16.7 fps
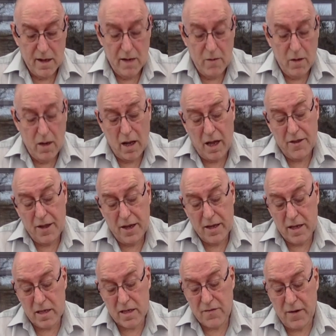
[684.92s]
Well, I
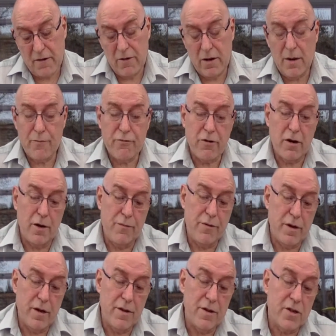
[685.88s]
think it's very
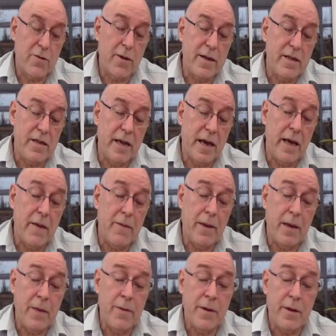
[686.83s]
appropriate. The 28
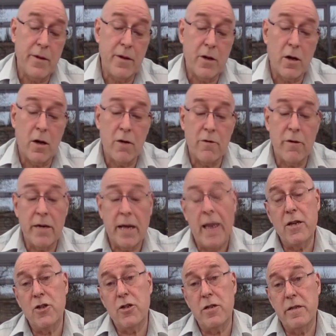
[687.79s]
people in the
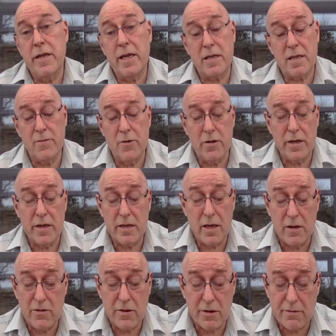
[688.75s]
congregation next morning
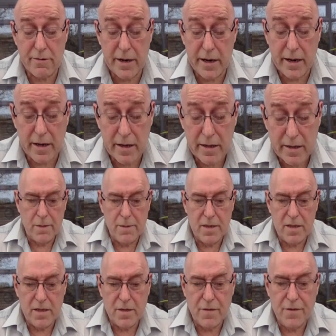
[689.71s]
don't agree.
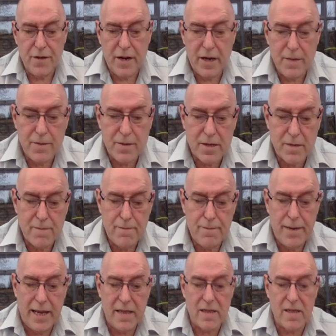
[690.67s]
Mr. Phillips,
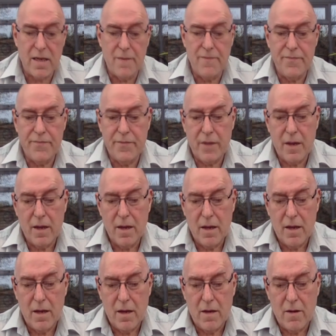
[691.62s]
bless him,
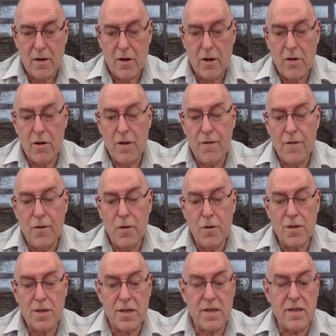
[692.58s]
not only
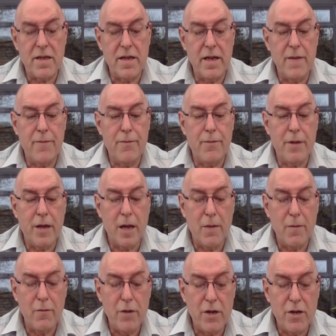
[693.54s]
falls asleep when
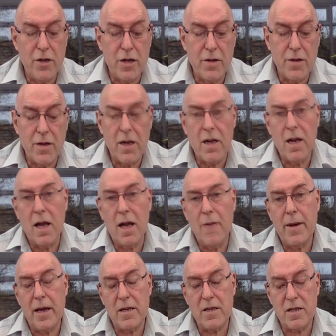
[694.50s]
I'm reaching the
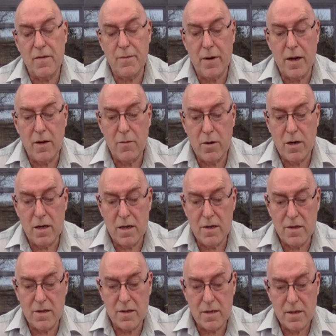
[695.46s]
climax of my
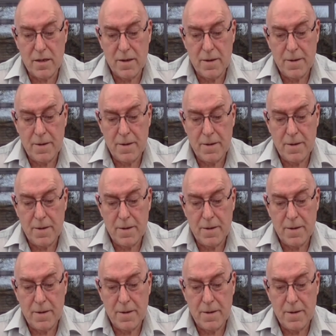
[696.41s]
words,